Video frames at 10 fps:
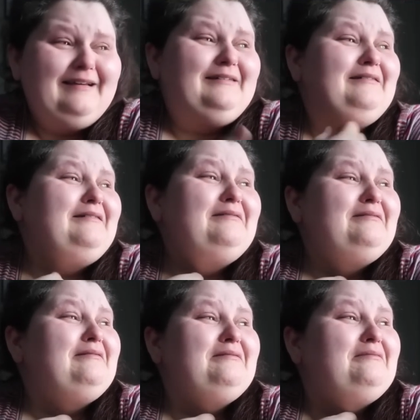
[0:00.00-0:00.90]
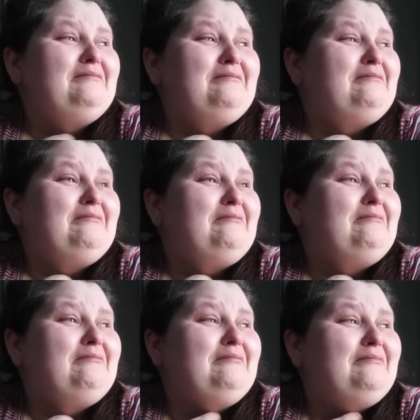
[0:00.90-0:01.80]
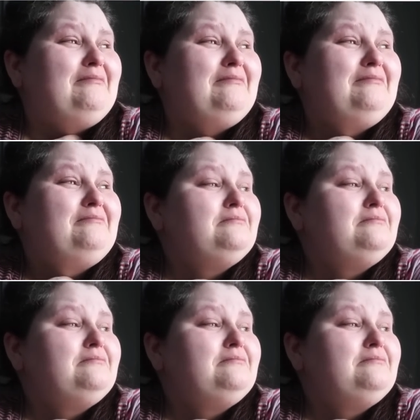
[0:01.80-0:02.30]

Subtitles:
[no speech]